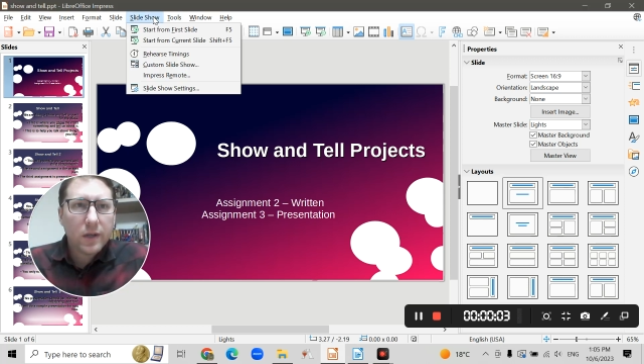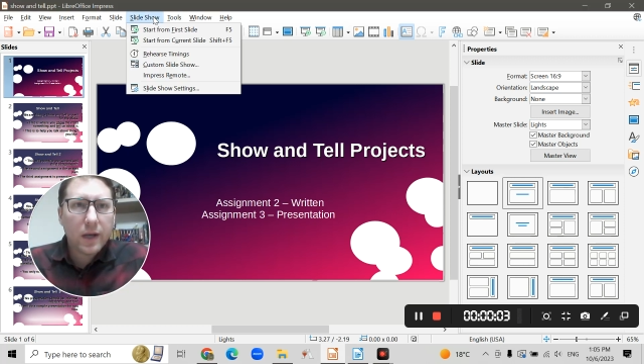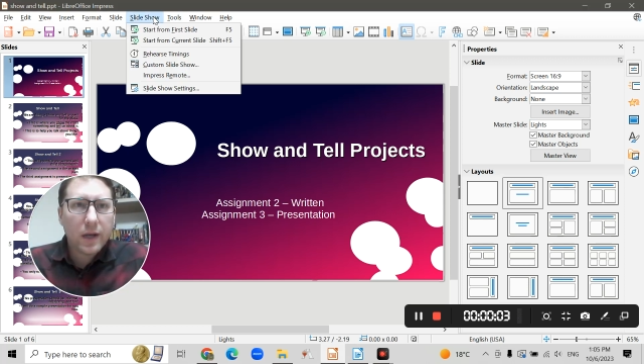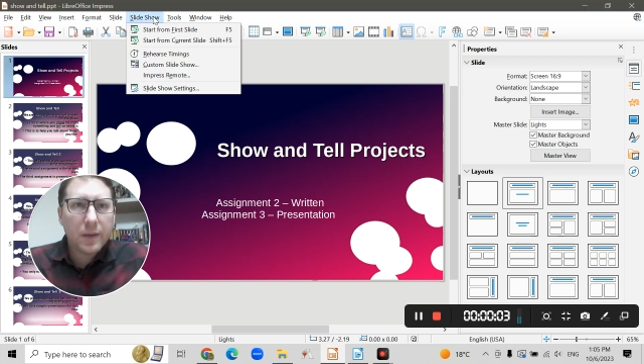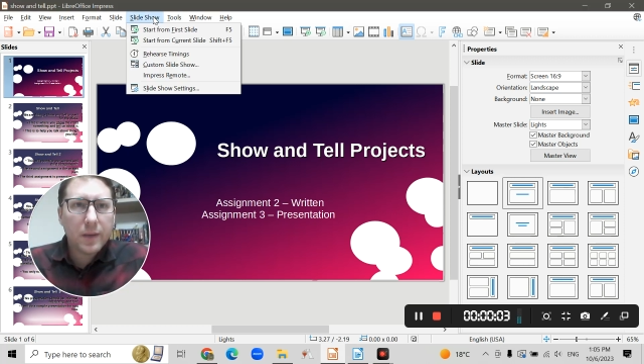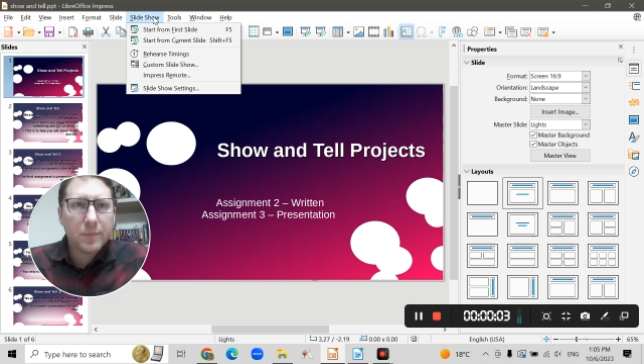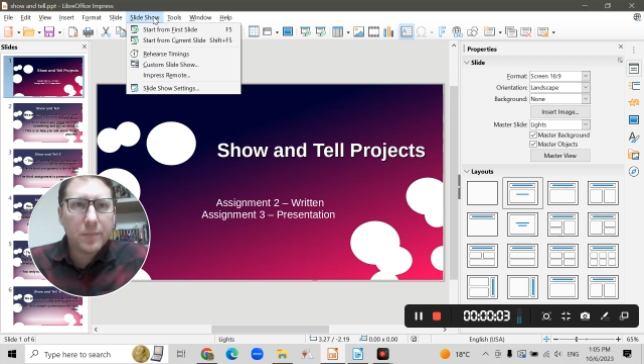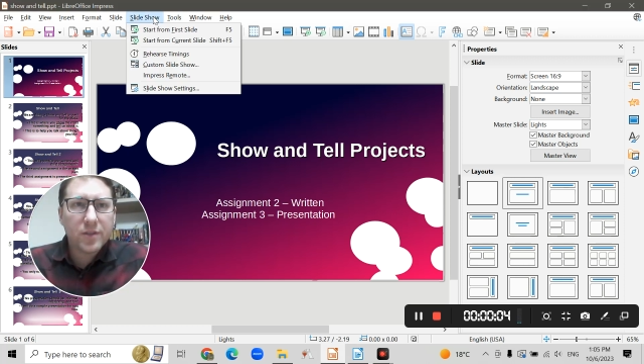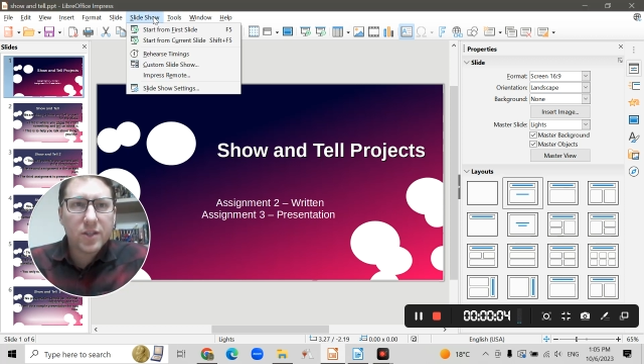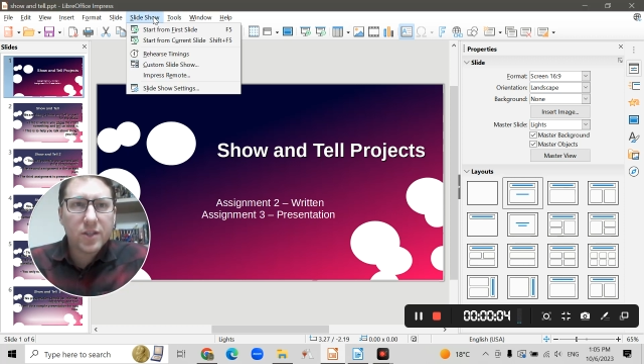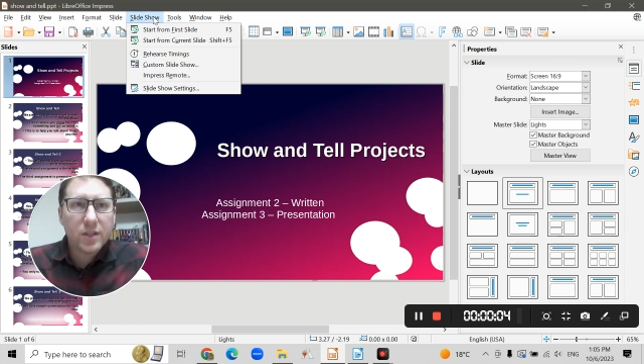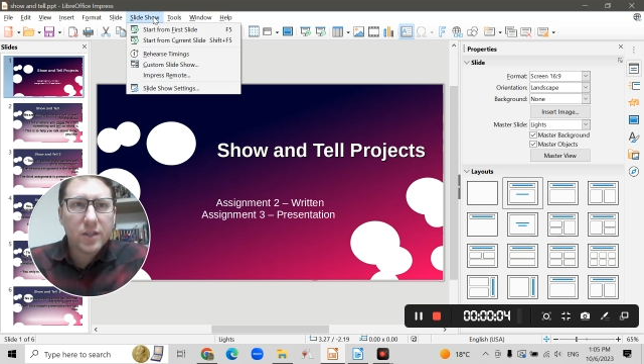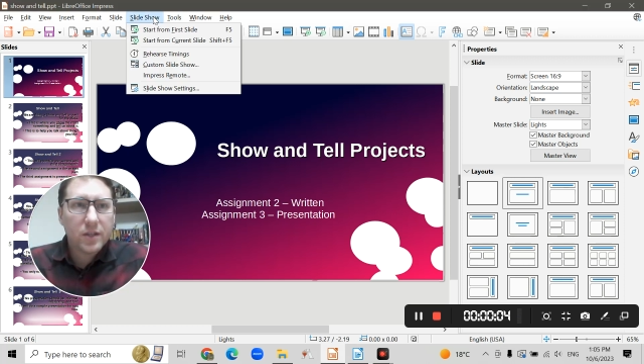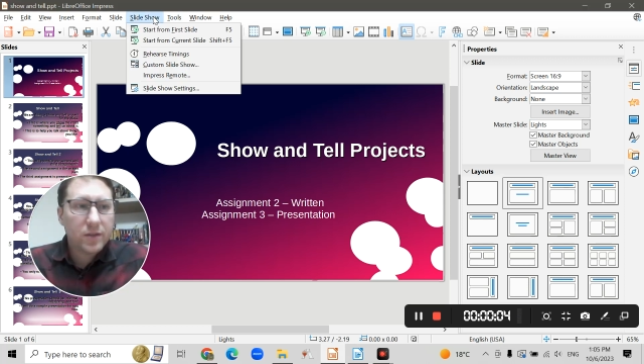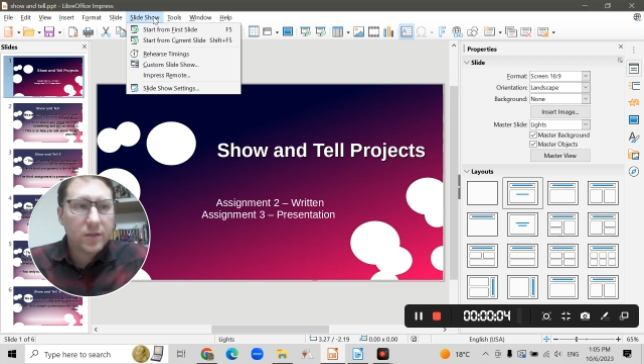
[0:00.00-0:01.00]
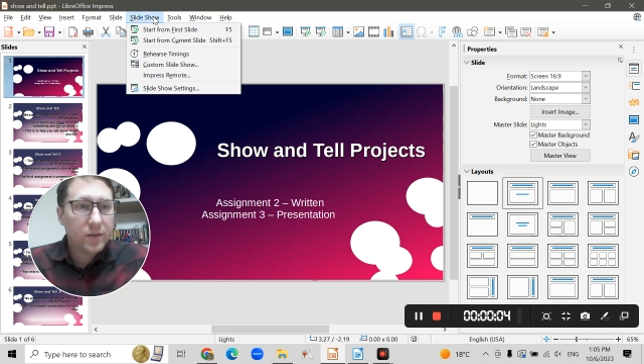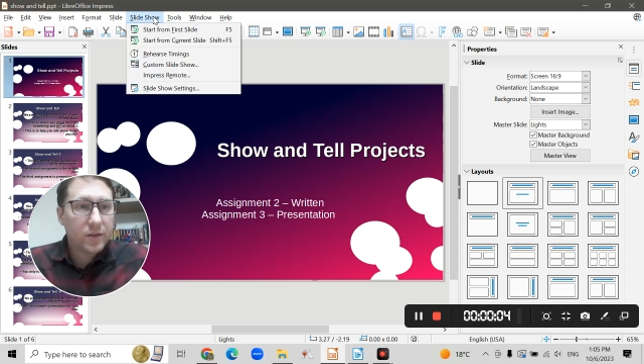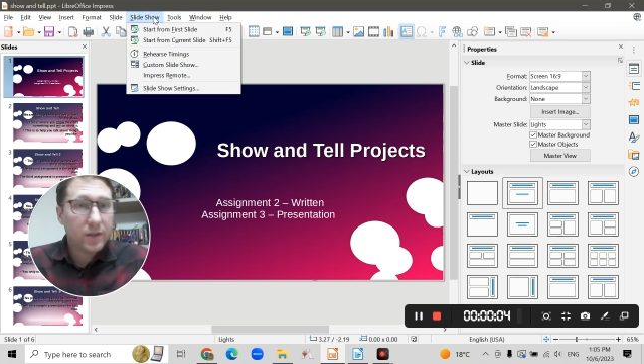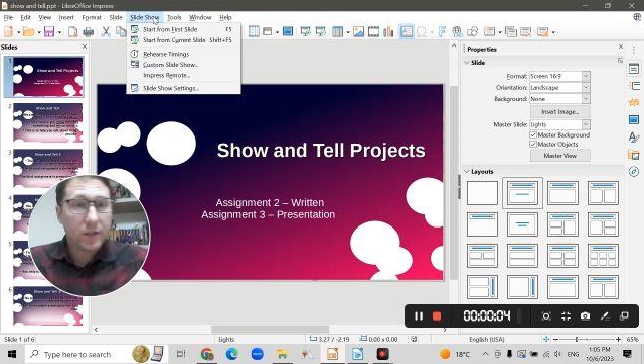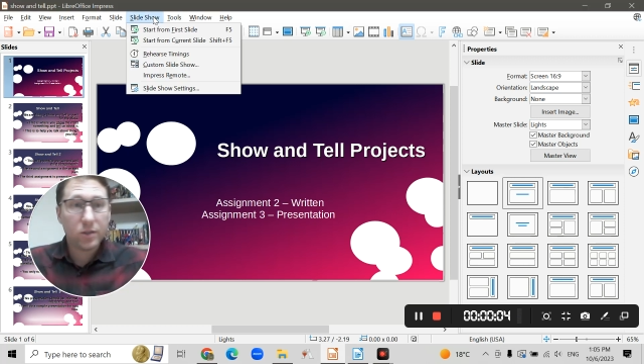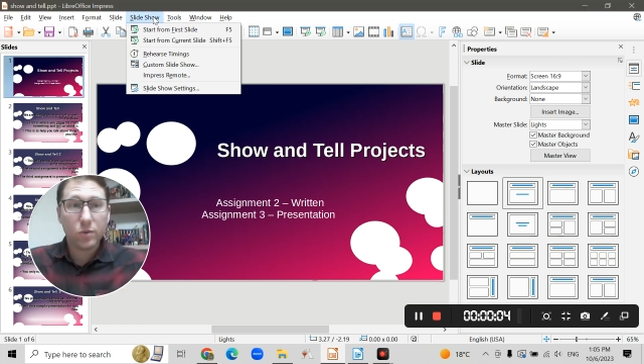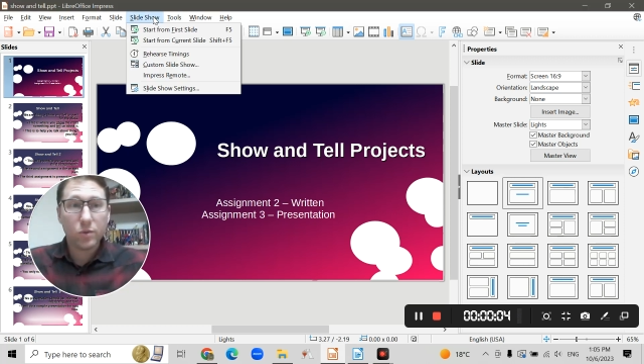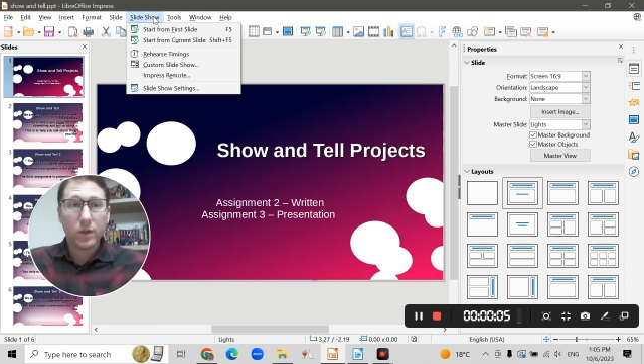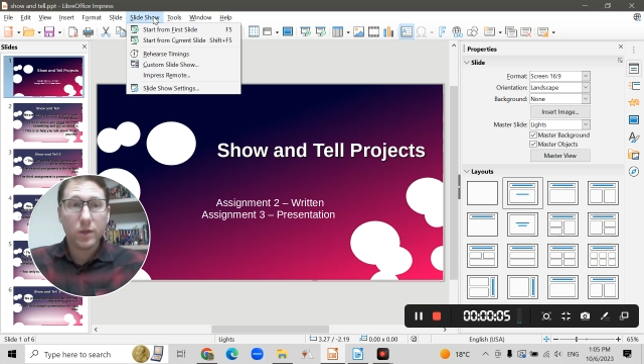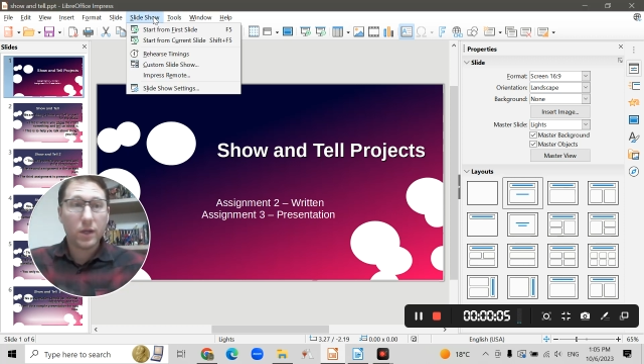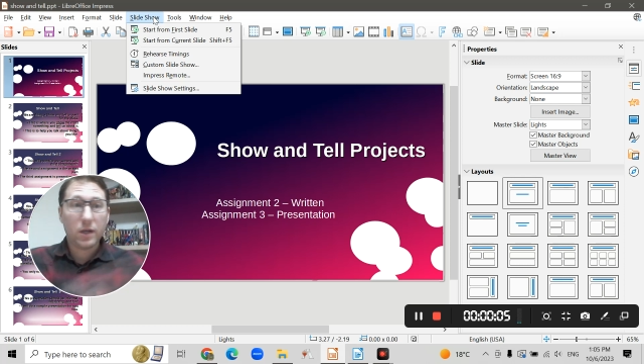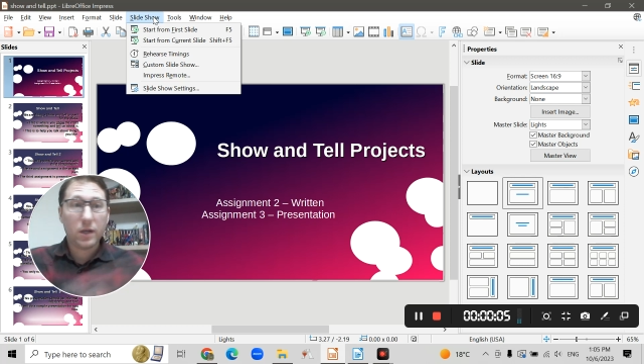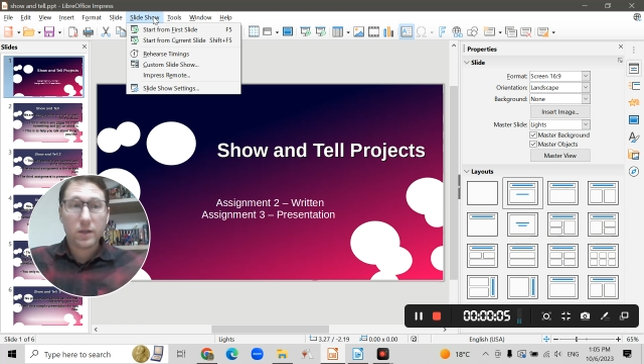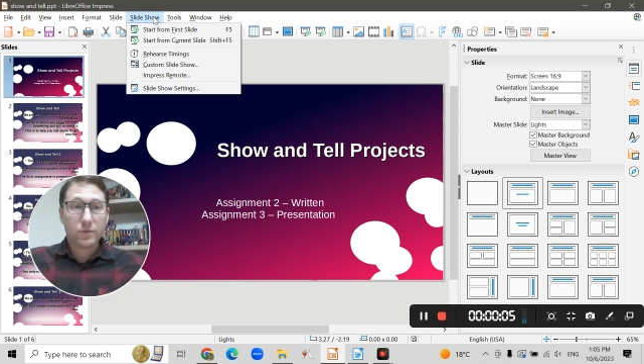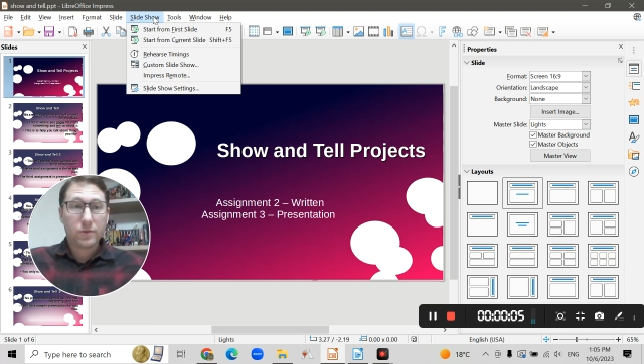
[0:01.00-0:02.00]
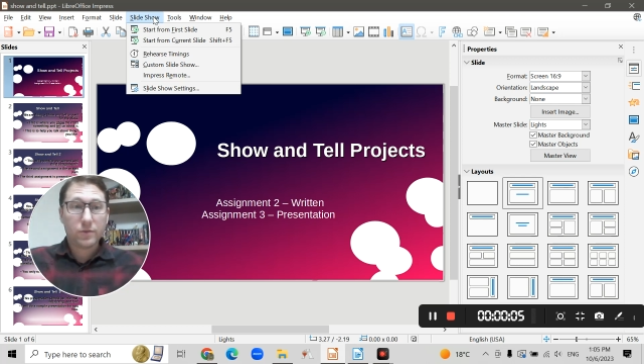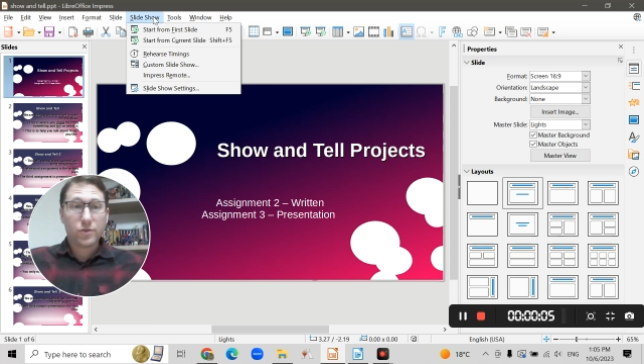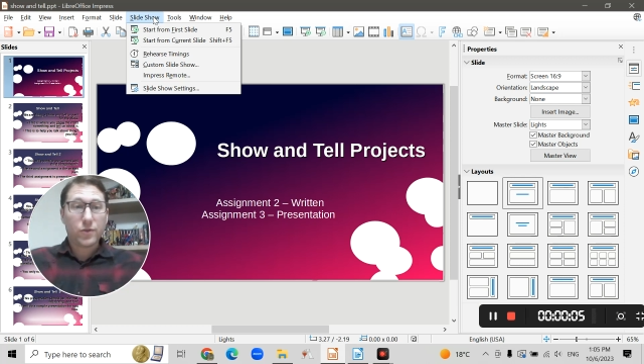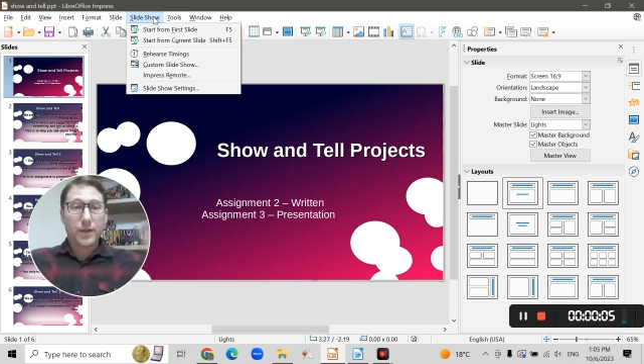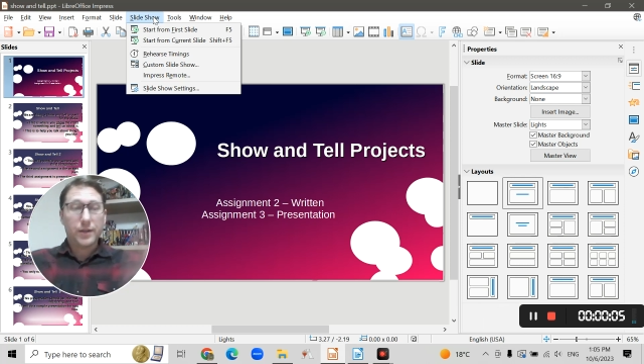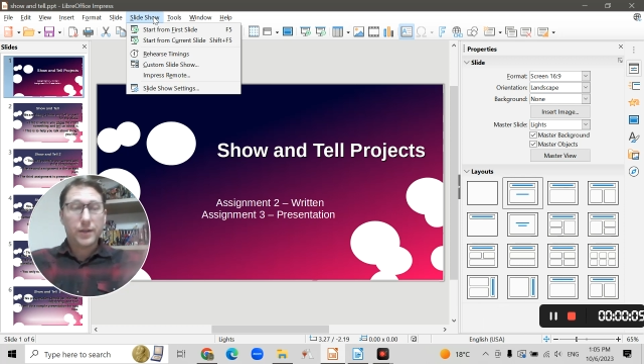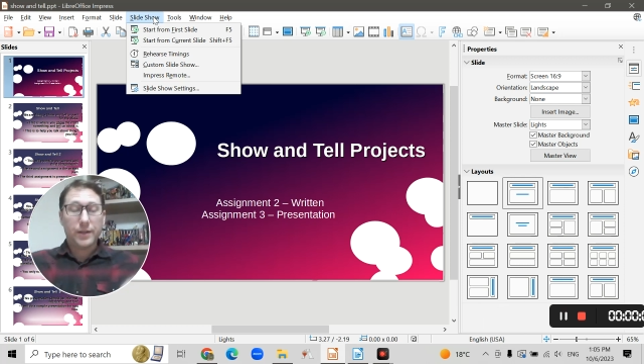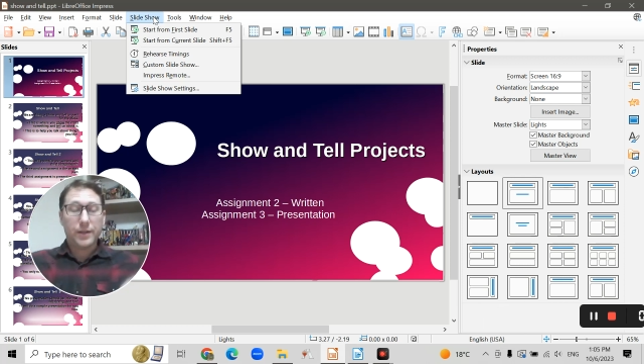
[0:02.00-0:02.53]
I'm hello, sorry.